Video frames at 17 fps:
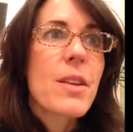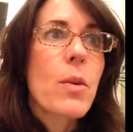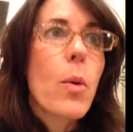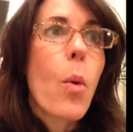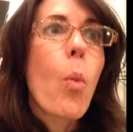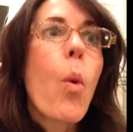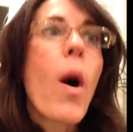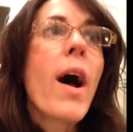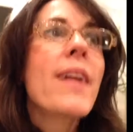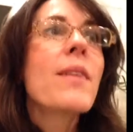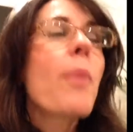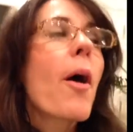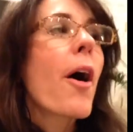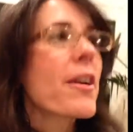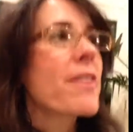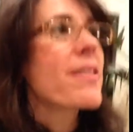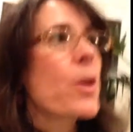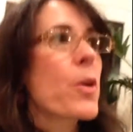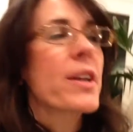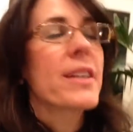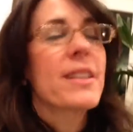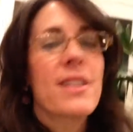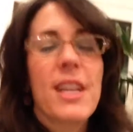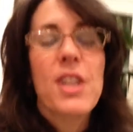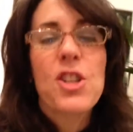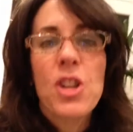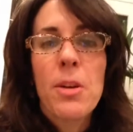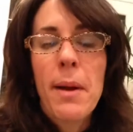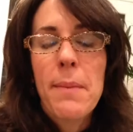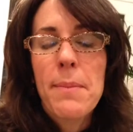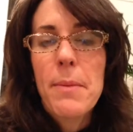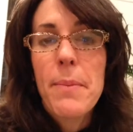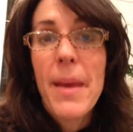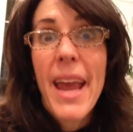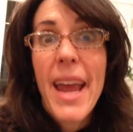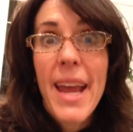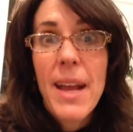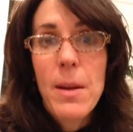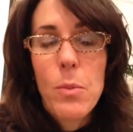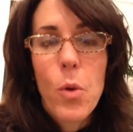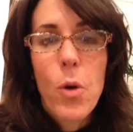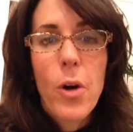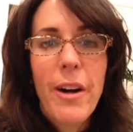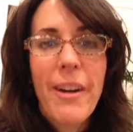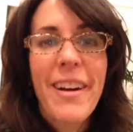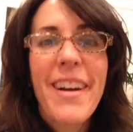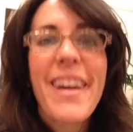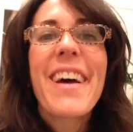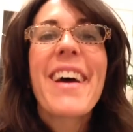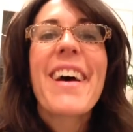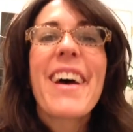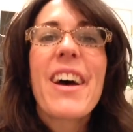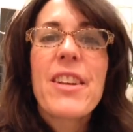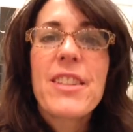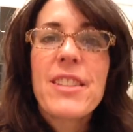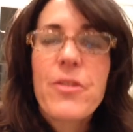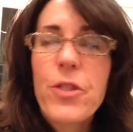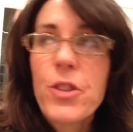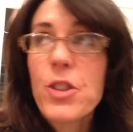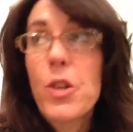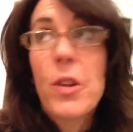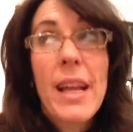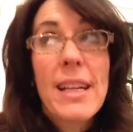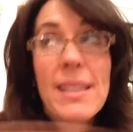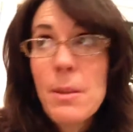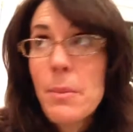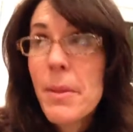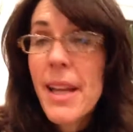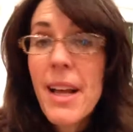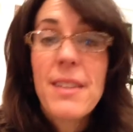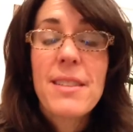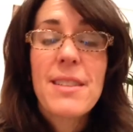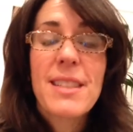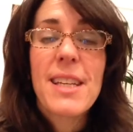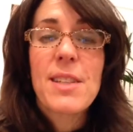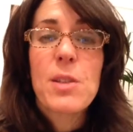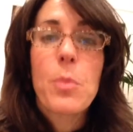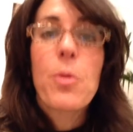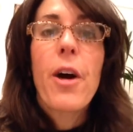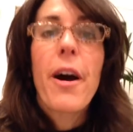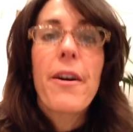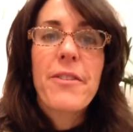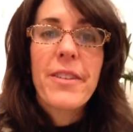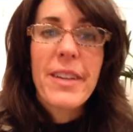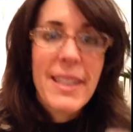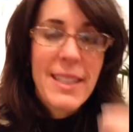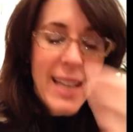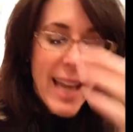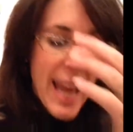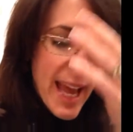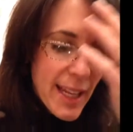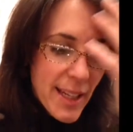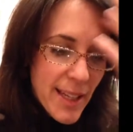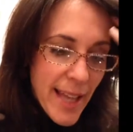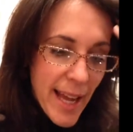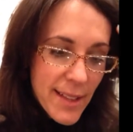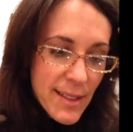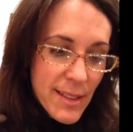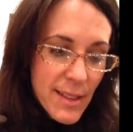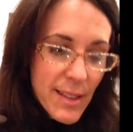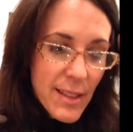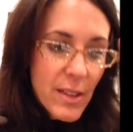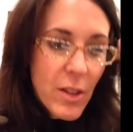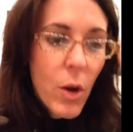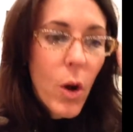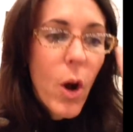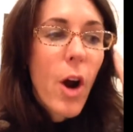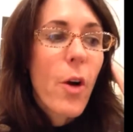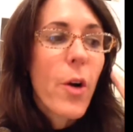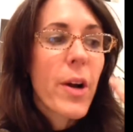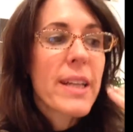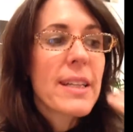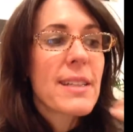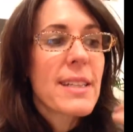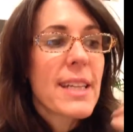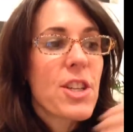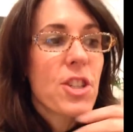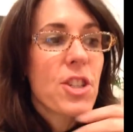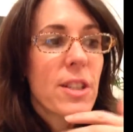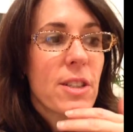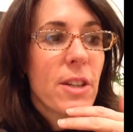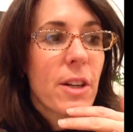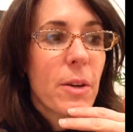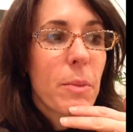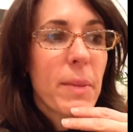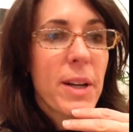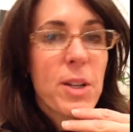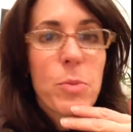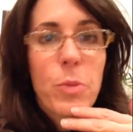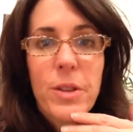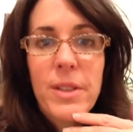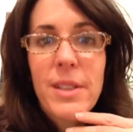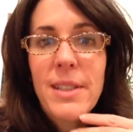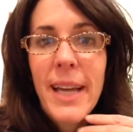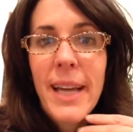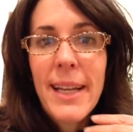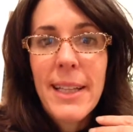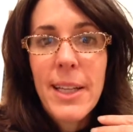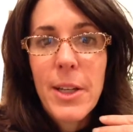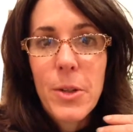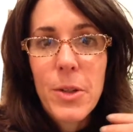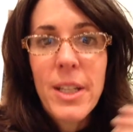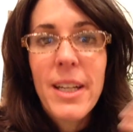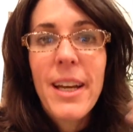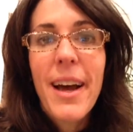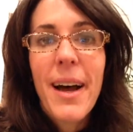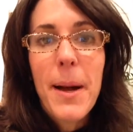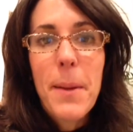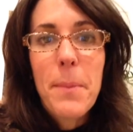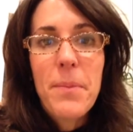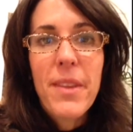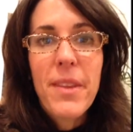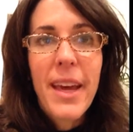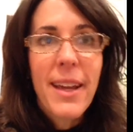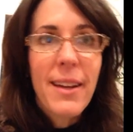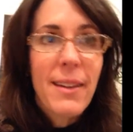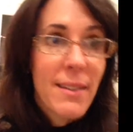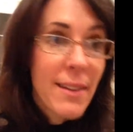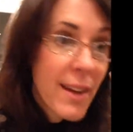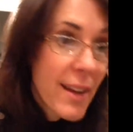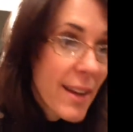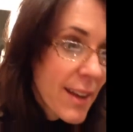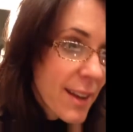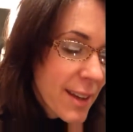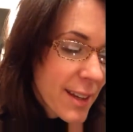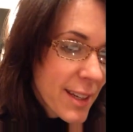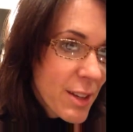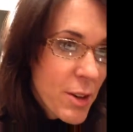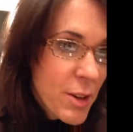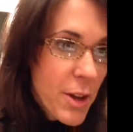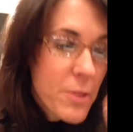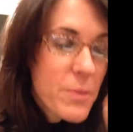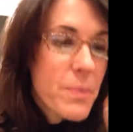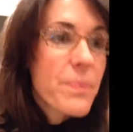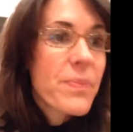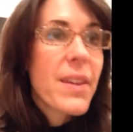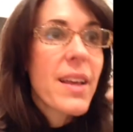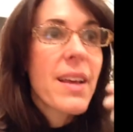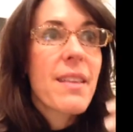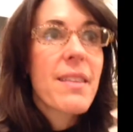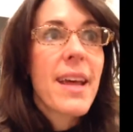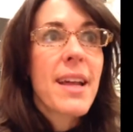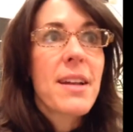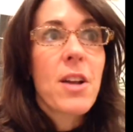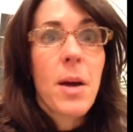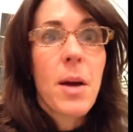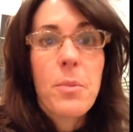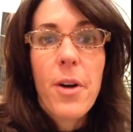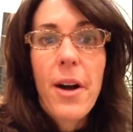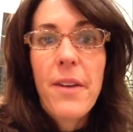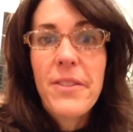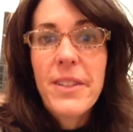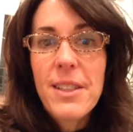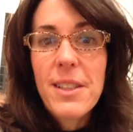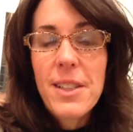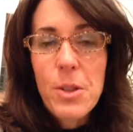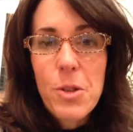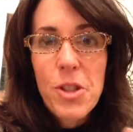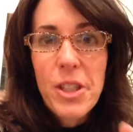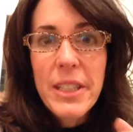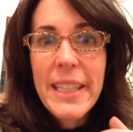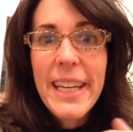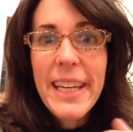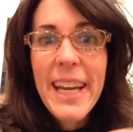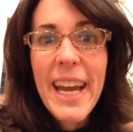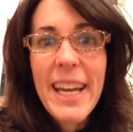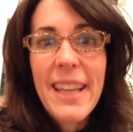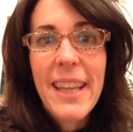one part of the organization might be paying more so that somebody else sees a profit, and that organizations are much more siloed than nonprofits usually, and